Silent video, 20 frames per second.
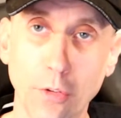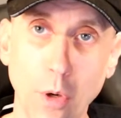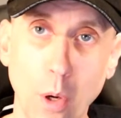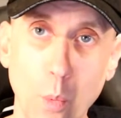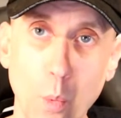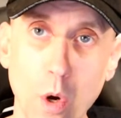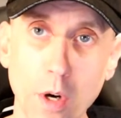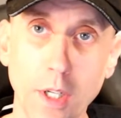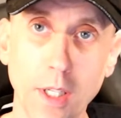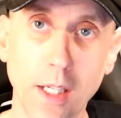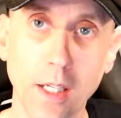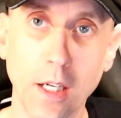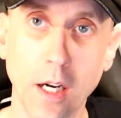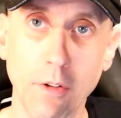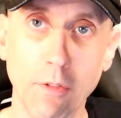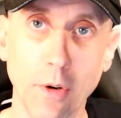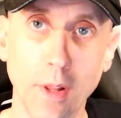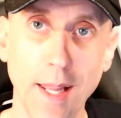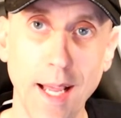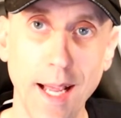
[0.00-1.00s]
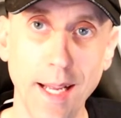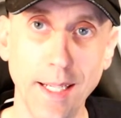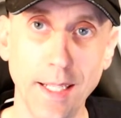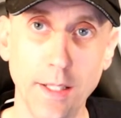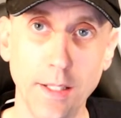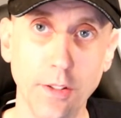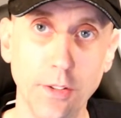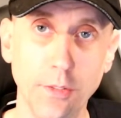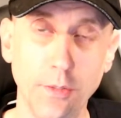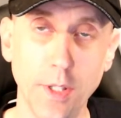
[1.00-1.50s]
So I wanted to cover that
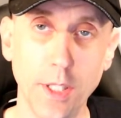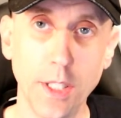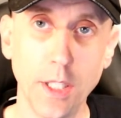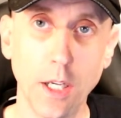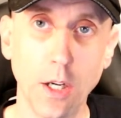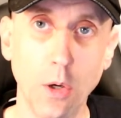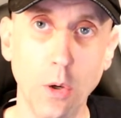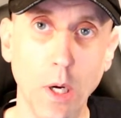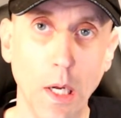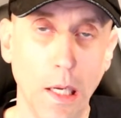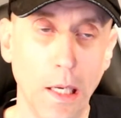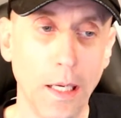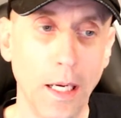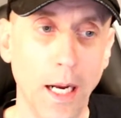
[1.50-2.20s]
in this video,